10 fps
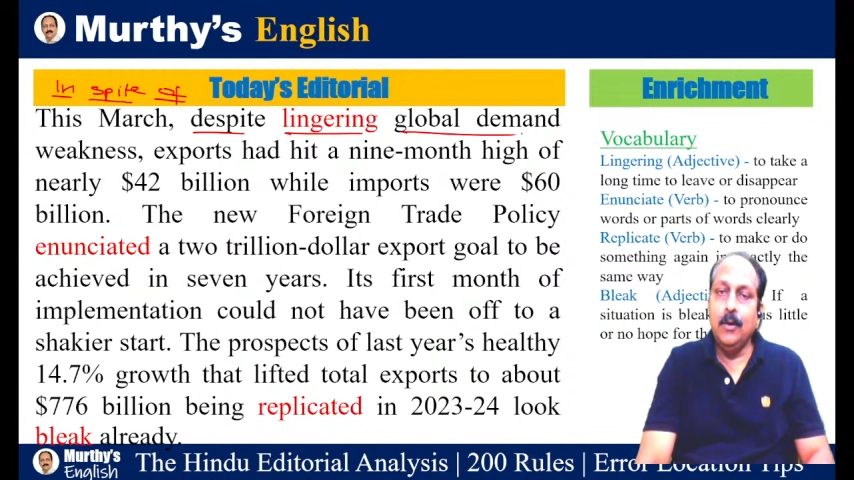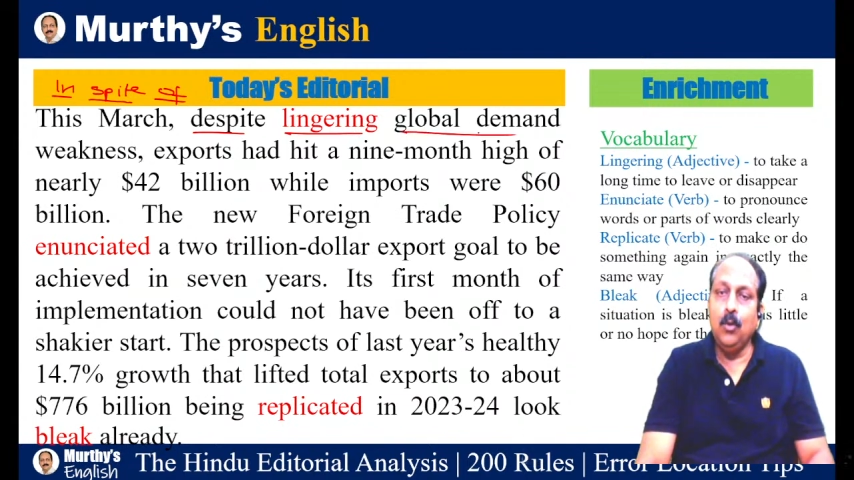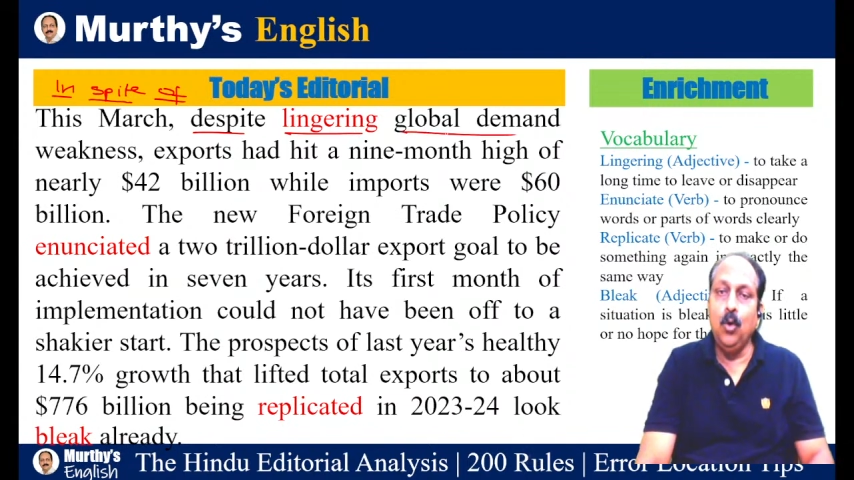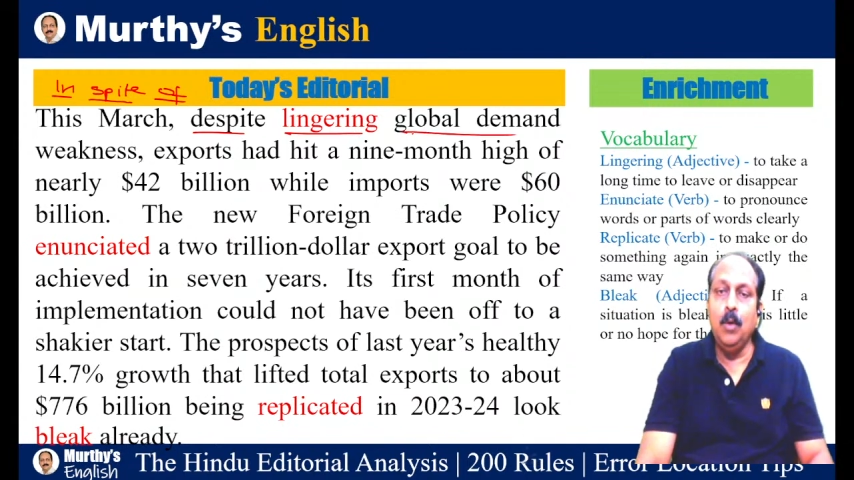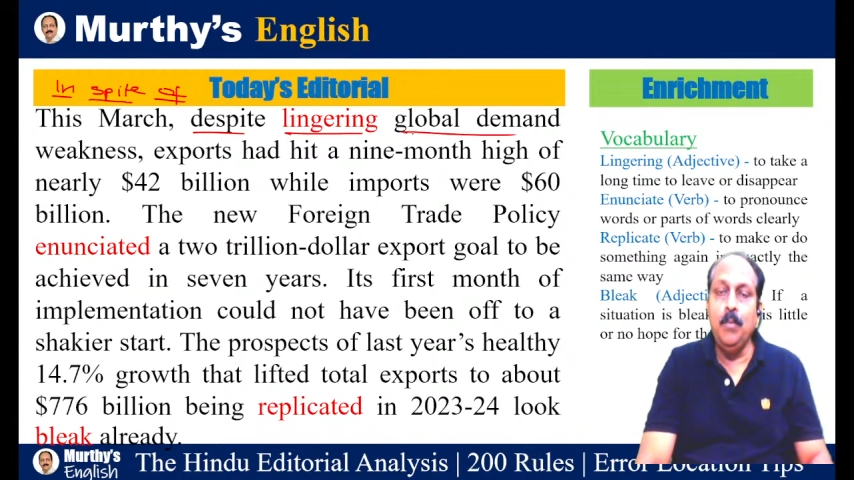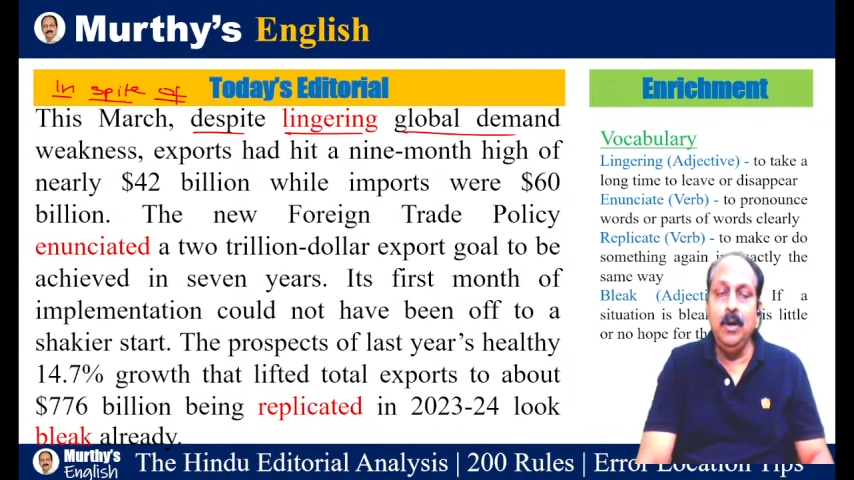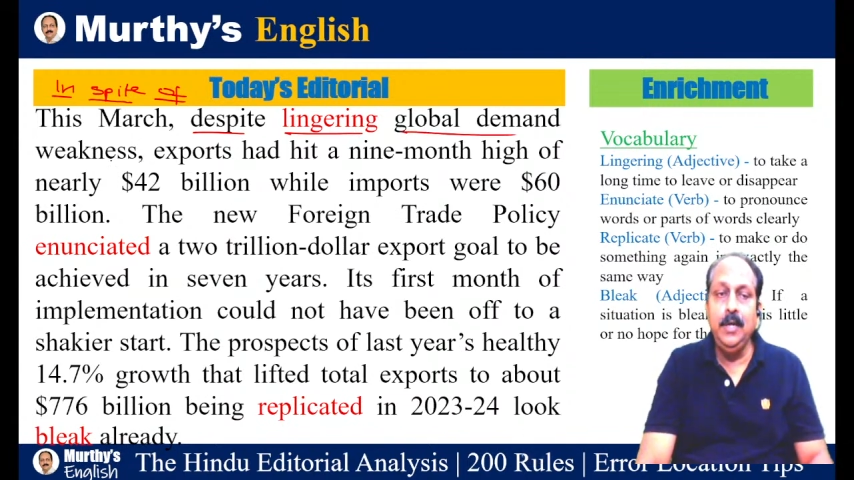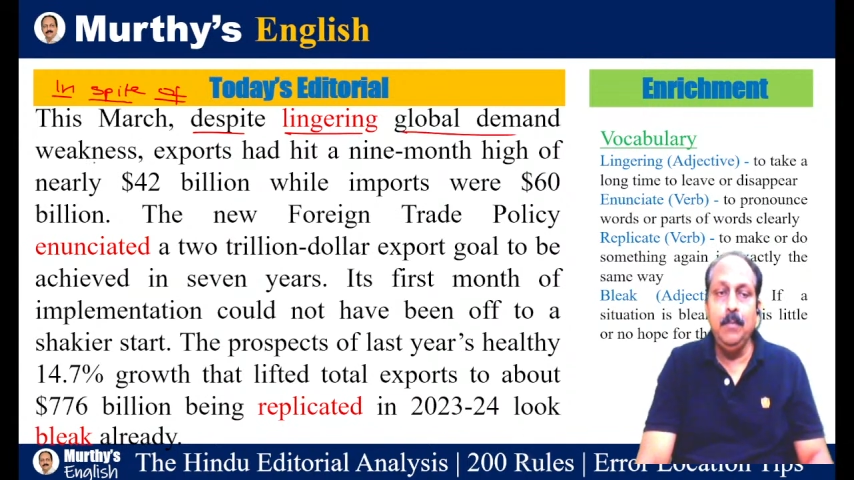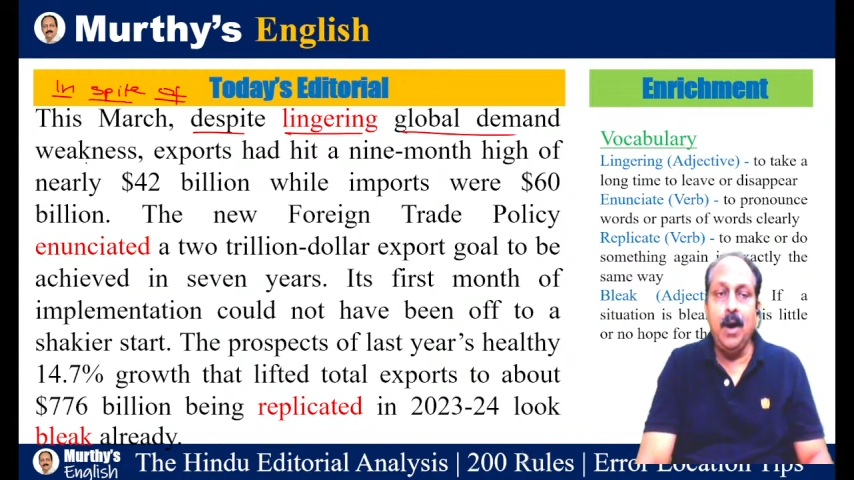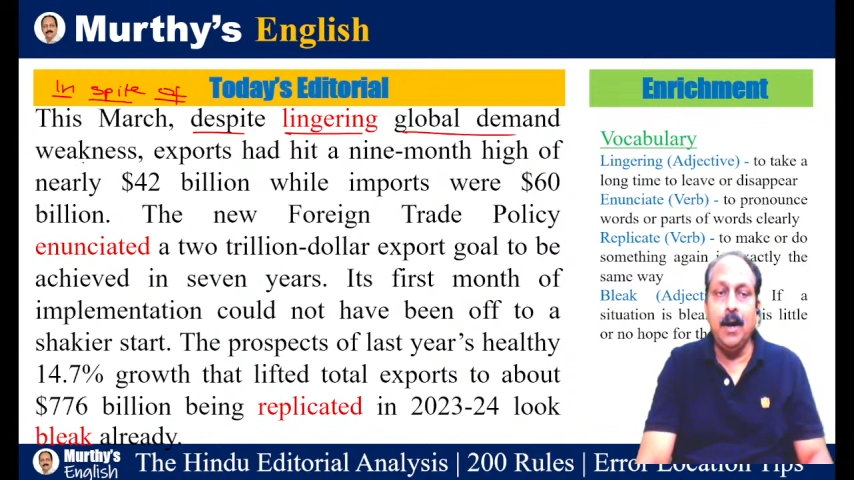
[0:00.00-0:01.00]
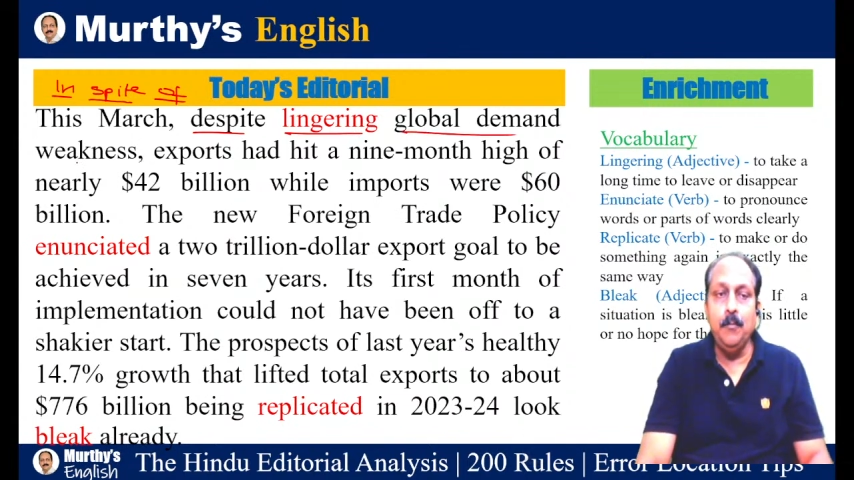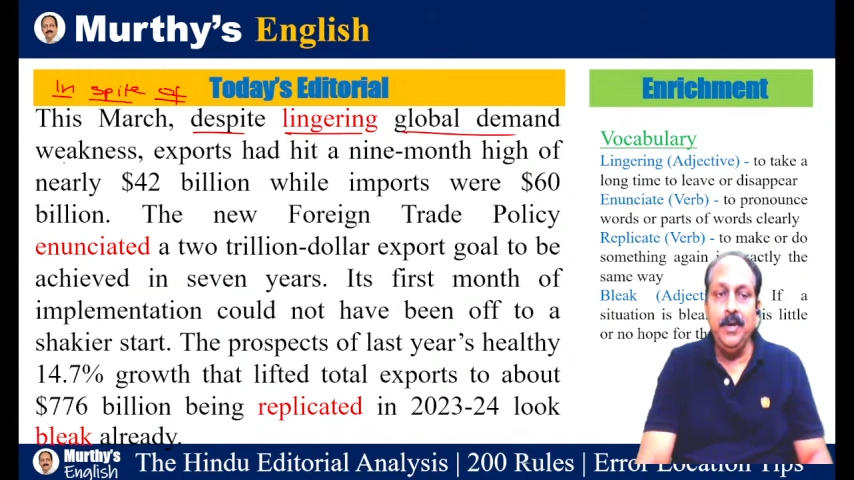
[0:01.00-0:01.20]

Global demand